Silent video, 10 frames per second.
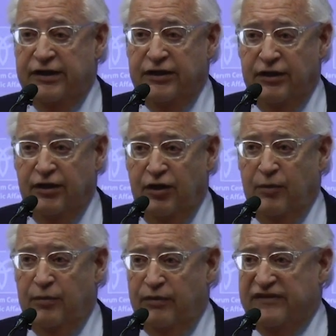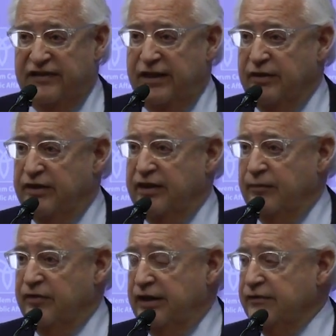society, but we stand
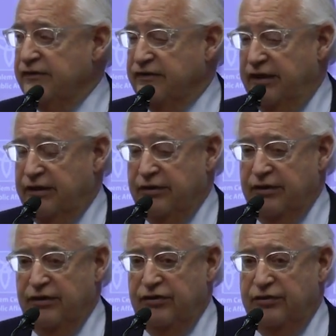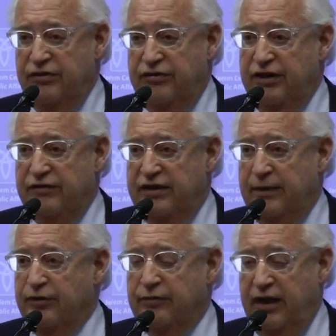with them in their desire to
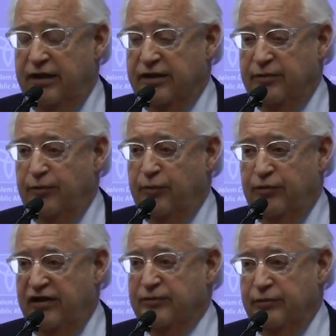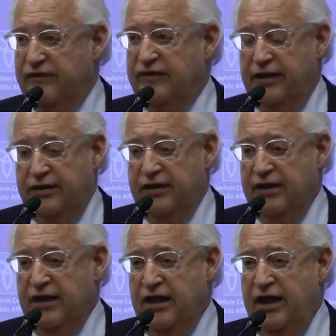achieve a democratic, more prosperous
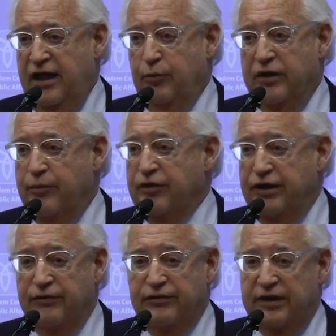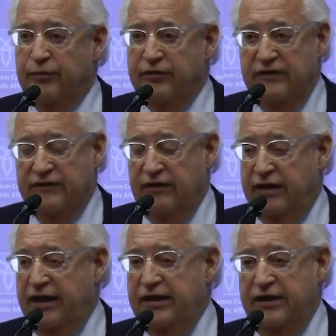state. And we're not putting our
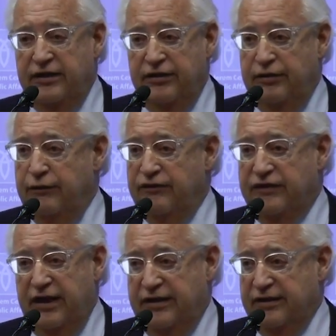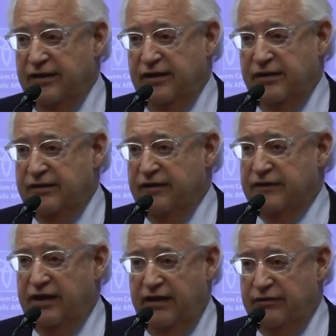fingerprints on any new state
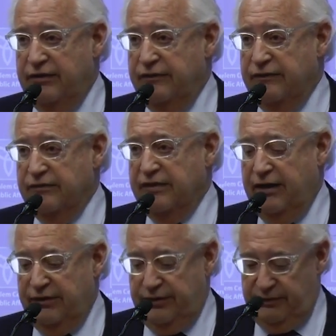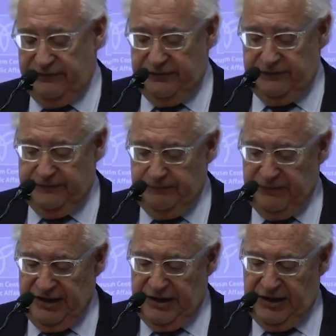that doesn't have those
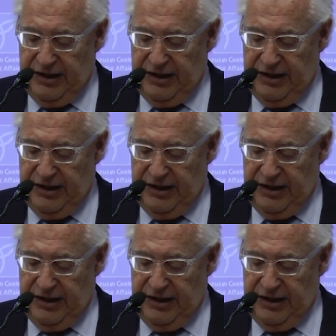characteristics.